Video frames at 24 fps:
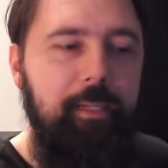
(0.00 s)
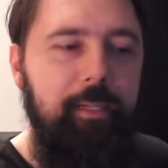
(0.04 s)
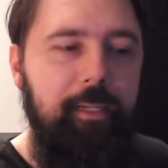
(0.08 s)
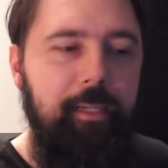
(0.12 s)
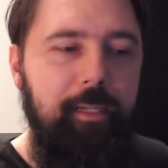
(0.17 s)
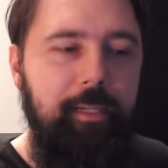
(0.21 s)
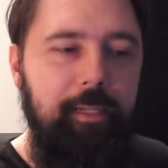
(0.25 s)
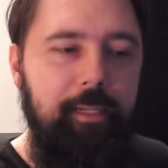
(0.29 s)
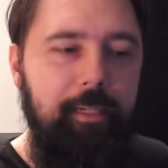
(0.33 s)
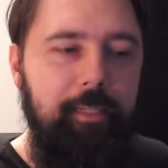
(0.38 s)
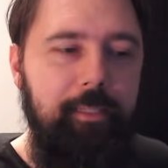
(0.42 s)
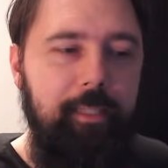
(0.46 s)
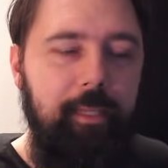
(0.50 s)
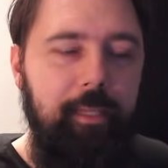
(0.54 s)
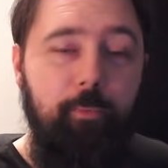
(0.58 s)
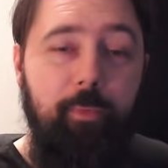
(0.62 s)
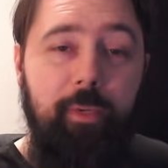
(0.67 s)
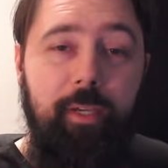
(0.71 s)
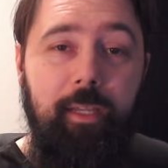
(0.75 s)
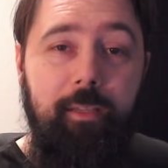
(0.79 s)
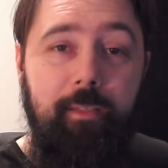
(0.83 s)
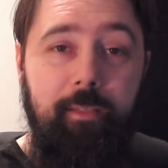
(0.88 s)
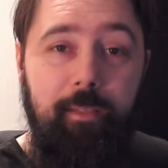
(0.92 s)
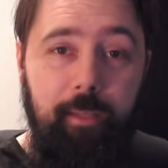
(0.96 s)
Then
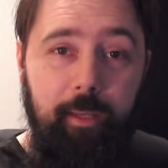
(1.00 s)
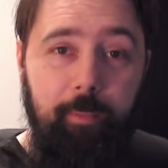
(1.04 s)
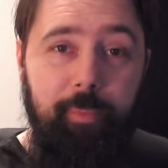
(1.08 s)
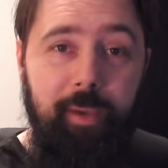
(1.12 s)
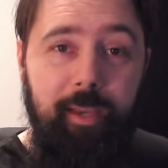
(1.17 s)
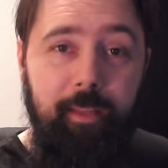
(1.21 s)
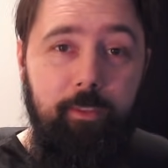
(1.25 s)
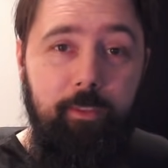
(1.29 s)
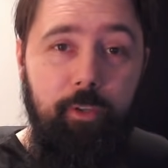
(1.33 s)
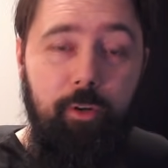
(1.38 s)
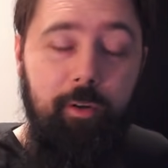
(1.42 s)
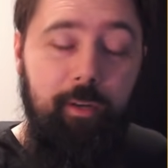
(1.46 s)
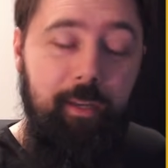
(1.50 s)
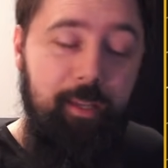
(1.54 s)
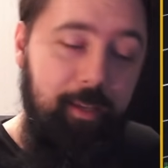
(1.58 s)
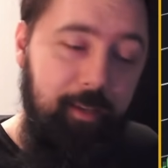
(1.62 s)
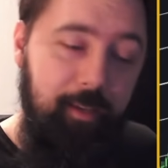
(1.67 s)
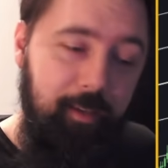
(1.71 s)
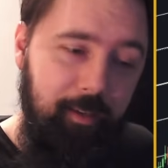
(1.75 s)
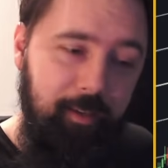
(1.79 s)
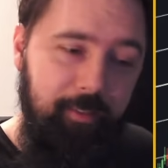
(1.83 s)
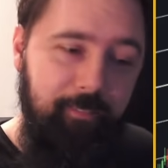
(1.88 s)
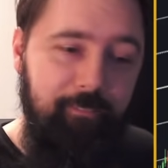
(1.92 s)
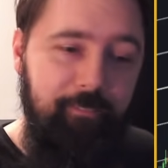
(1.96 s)
we got a Patreon
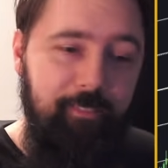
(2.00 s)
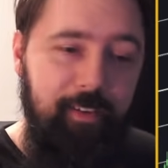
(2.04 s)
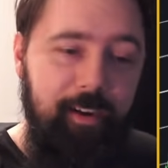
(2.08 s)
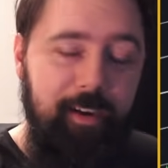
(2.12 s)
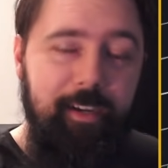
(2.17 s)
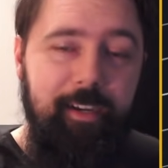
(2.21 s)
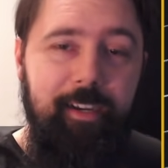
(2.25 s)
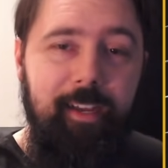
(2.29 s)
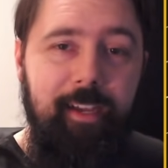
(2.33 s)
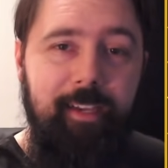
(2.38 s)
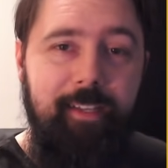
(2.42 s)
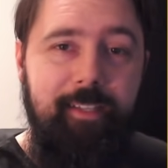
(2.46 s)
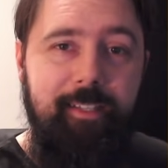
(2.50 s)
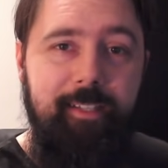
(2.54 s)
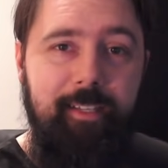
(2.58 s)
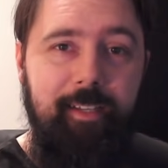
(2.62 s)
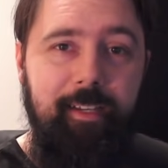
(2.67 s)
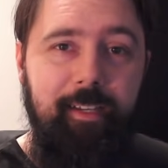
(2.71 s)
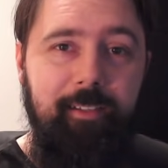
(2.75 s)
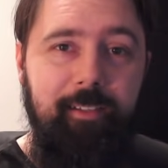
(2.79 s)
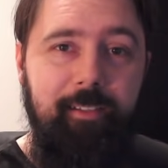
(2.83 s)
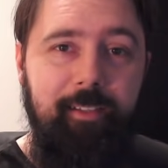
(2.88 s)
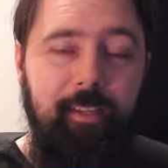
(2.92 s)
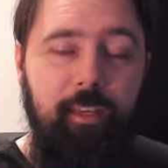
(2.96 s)
link, very nice
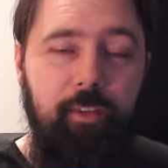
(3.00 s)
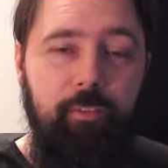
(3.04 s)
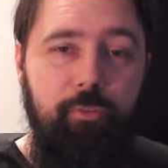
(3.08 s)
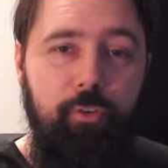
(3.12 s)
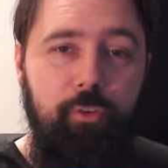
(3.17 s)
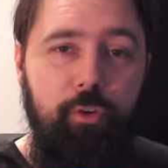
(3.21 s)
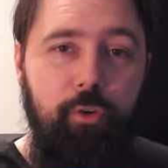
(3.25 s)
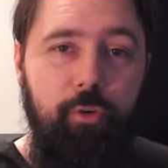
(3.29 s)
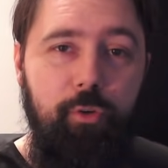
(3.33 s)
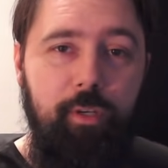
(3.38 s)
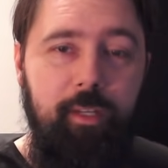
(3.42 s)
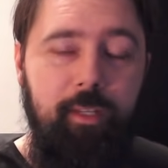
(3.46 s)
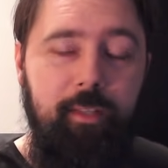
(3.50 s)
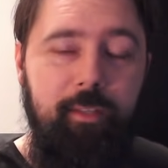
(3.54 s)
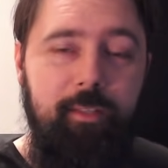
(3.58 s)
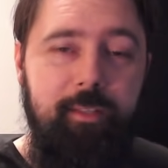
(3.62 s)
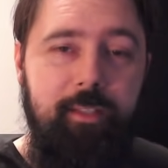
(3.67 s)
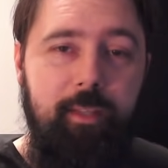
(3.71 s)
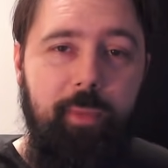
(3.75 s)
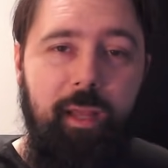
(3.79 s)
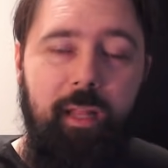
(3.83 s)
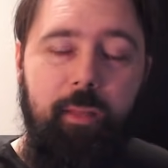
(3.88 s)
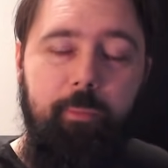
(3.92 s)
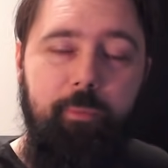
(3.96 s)
thing if you need
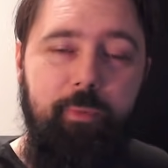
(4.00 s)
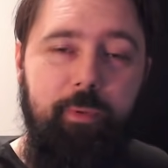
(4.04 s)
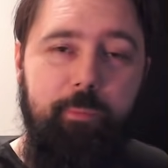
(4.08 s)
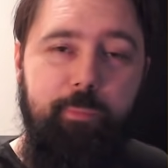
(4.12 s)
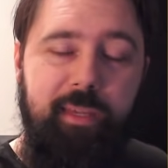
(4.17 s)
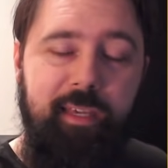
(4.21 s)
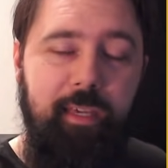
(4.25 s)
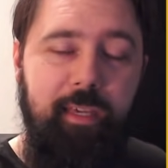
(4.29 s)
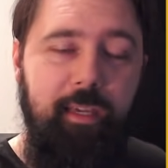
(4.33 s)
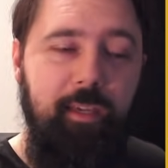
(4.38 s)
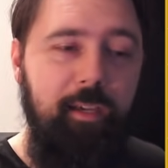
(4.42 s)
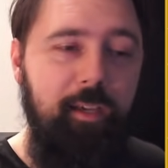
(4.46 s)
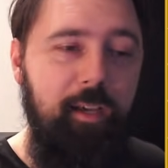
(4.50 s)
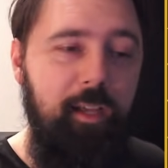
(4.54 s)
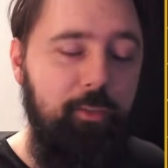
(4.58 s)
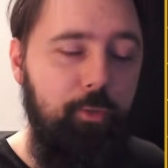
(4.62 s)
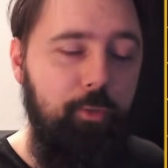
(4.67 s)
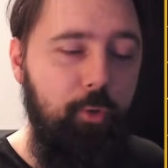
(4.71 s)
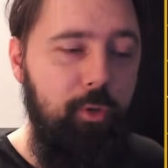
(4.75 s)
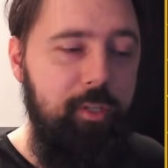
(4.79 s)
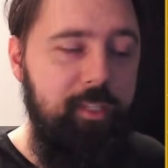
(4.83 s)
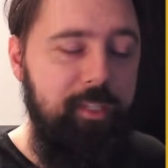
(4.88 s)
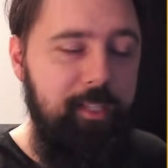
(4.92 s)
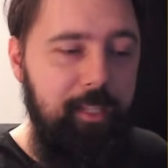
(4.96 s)
some help with picking
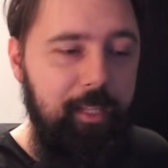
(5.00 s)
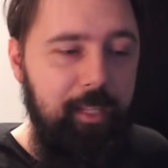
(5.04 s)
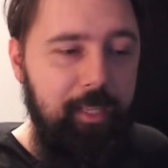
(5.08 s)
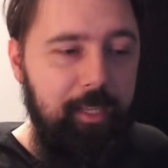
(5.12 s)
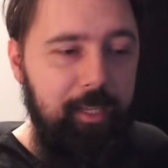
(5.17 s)
altcoins.